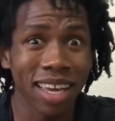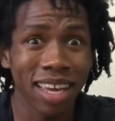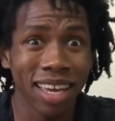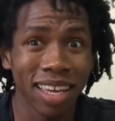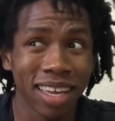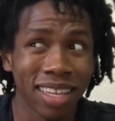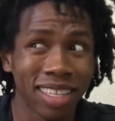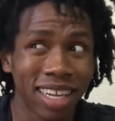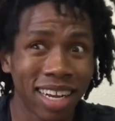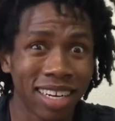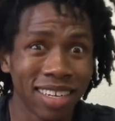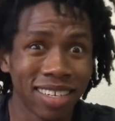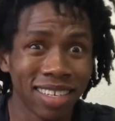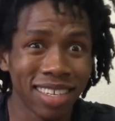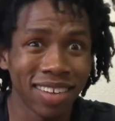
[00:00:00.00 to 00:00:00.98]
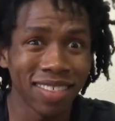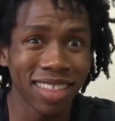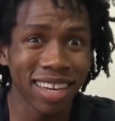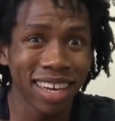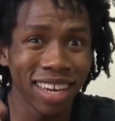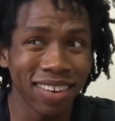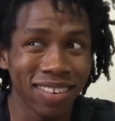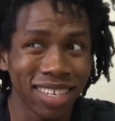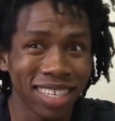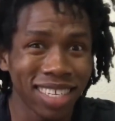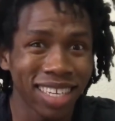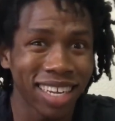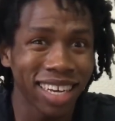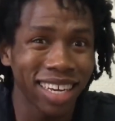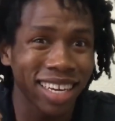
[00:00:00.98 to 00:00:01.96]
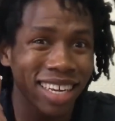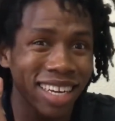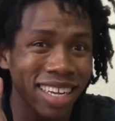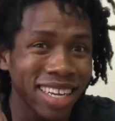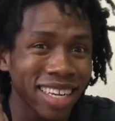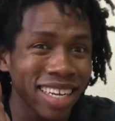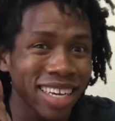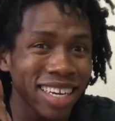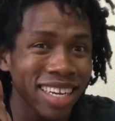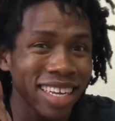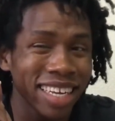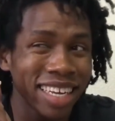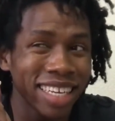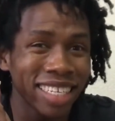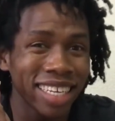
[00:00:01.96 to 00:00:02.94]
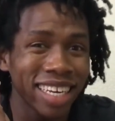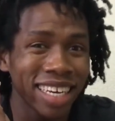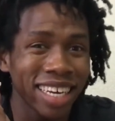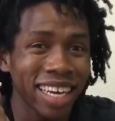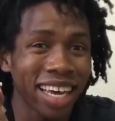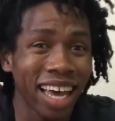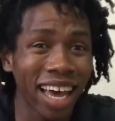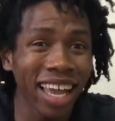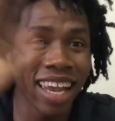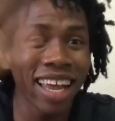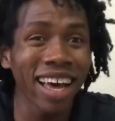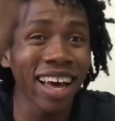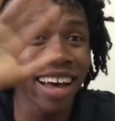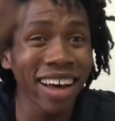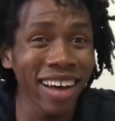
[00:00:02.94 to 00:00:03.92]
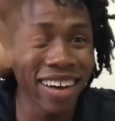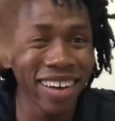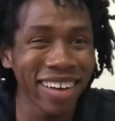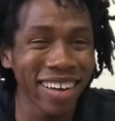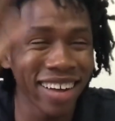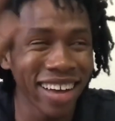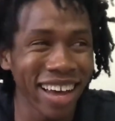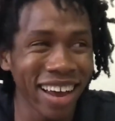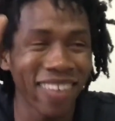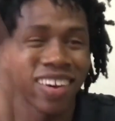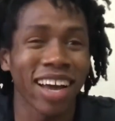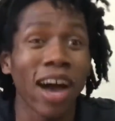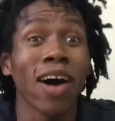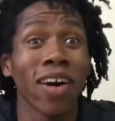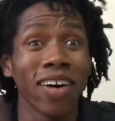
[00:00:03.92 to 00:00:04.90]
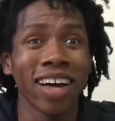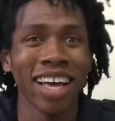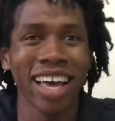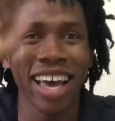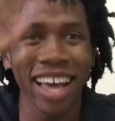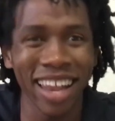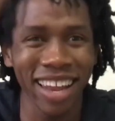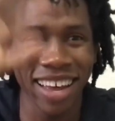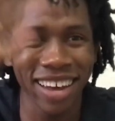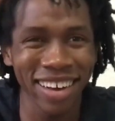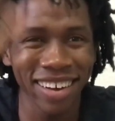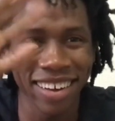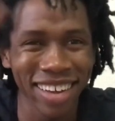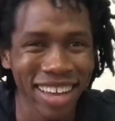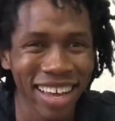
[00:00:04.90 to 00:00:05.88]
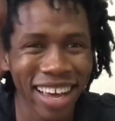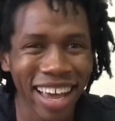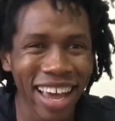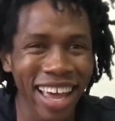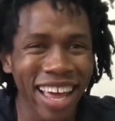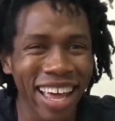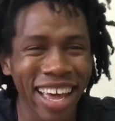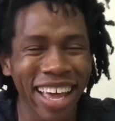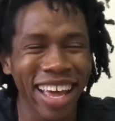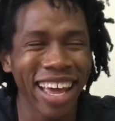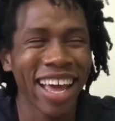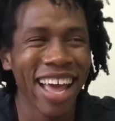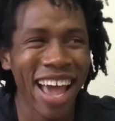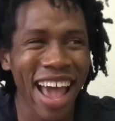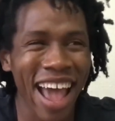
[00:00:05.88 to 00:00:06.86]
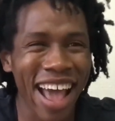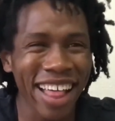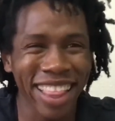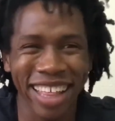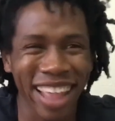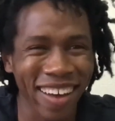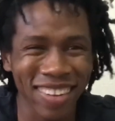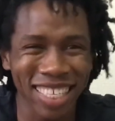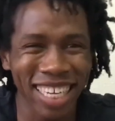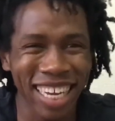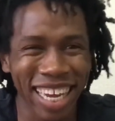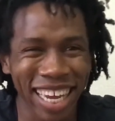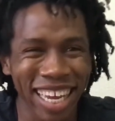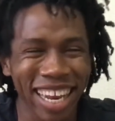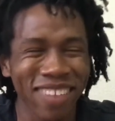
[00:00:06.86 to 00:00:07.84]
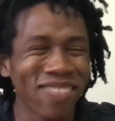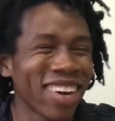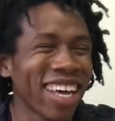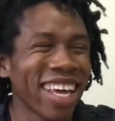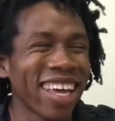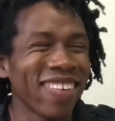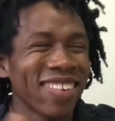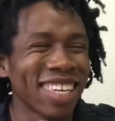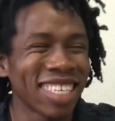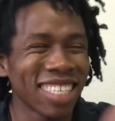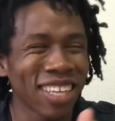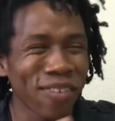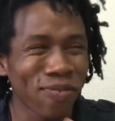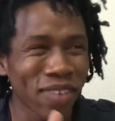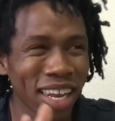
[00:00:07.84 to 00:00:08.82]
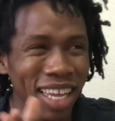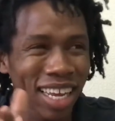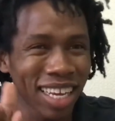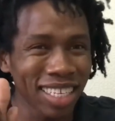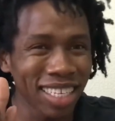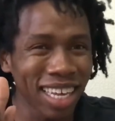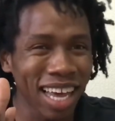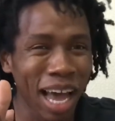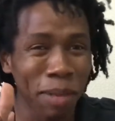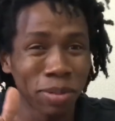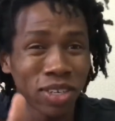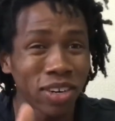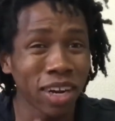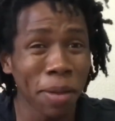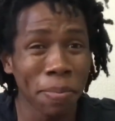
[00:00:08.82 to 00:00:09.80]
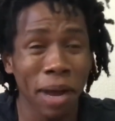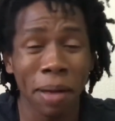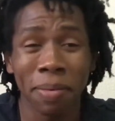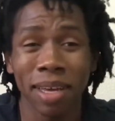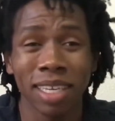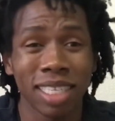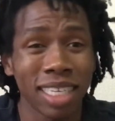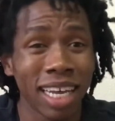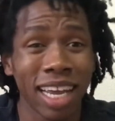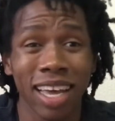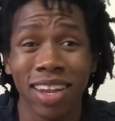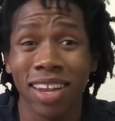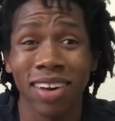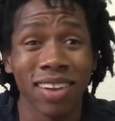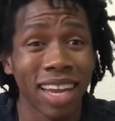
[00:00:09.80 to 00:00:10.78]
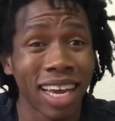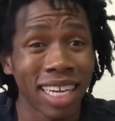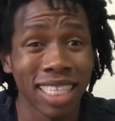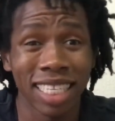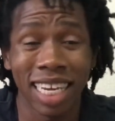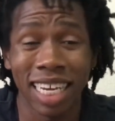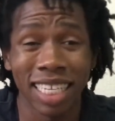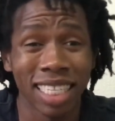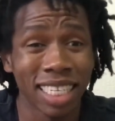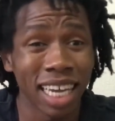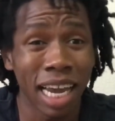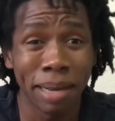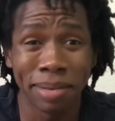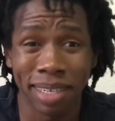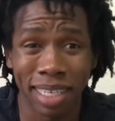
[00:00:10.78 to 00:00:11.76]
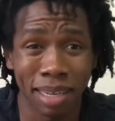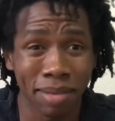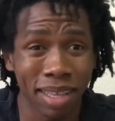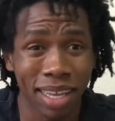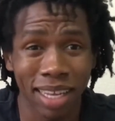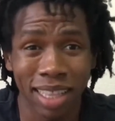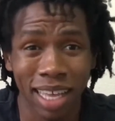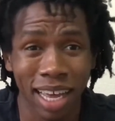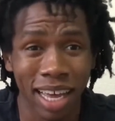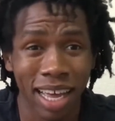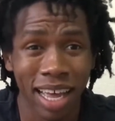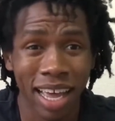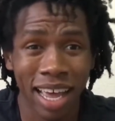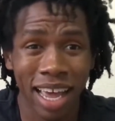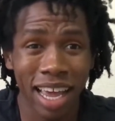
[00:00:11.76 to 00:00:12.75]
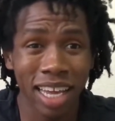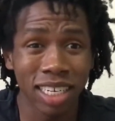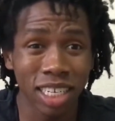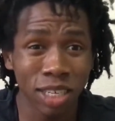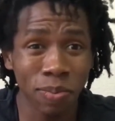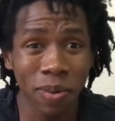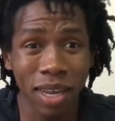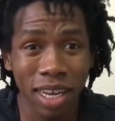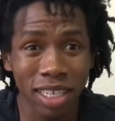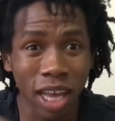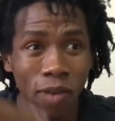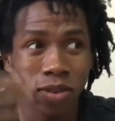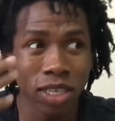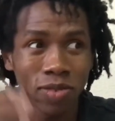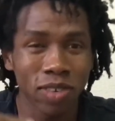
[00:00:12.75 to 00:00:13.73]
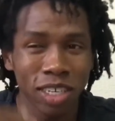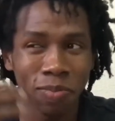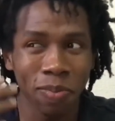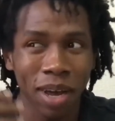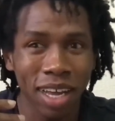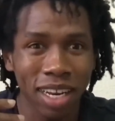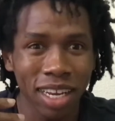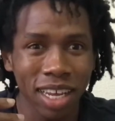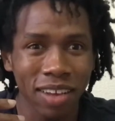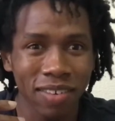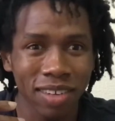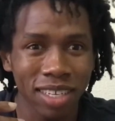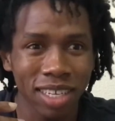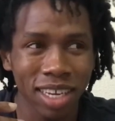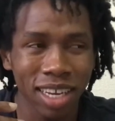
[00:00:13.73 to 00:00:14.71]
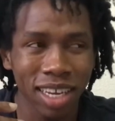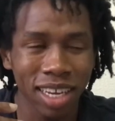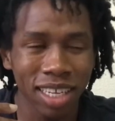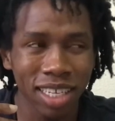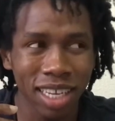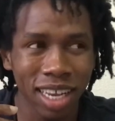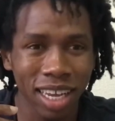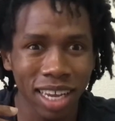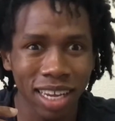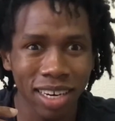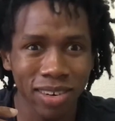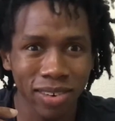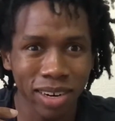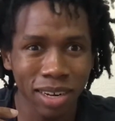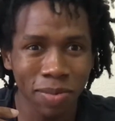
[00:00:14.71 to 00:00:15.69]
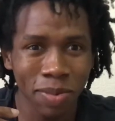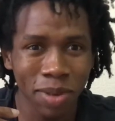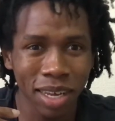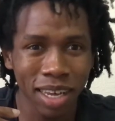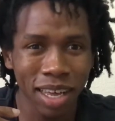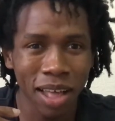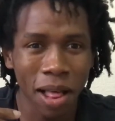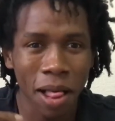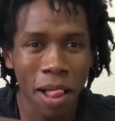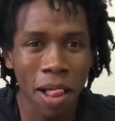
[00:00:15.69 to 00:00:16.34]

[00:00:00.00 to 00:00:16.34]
Did I do something? And I'm just like, click. He's like, hello. And I'm like, oh, hello. And then that was it. But it was just so funny because I'm sure he probably said hello like 10 times or something like that. And just because I wasn't responding, he was like, is he like ignoring me?